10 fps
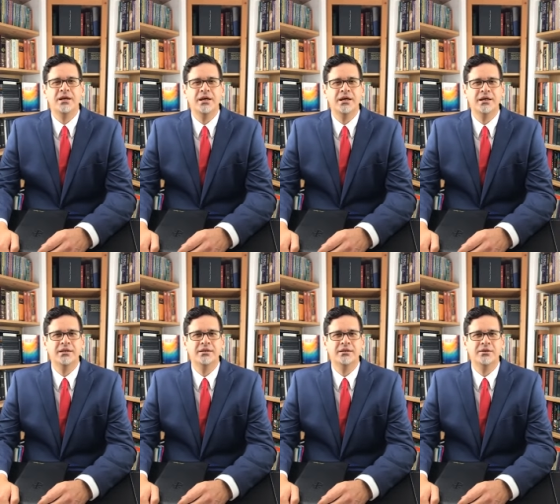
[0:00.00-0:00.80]

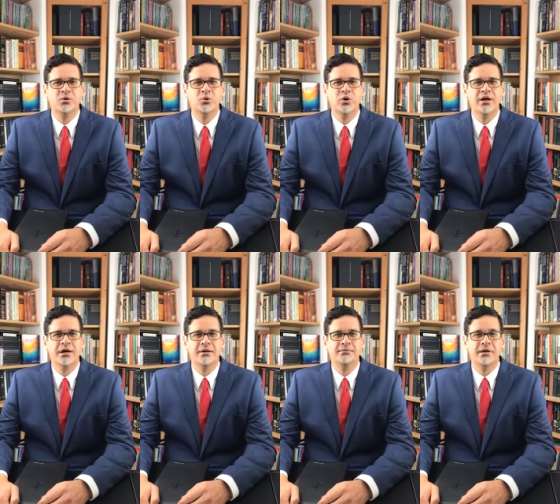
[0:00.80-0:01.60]
and uh, who
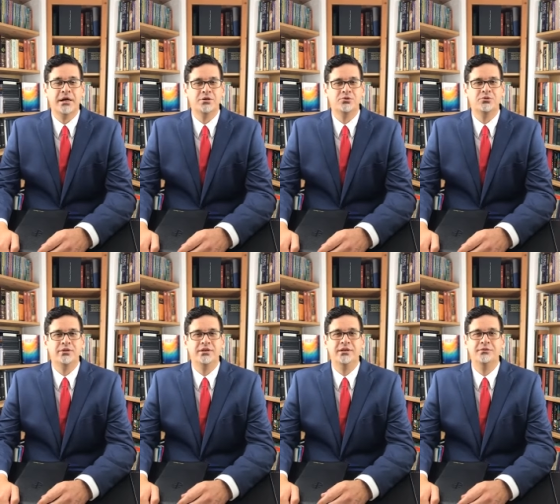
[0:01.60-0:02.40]
have actually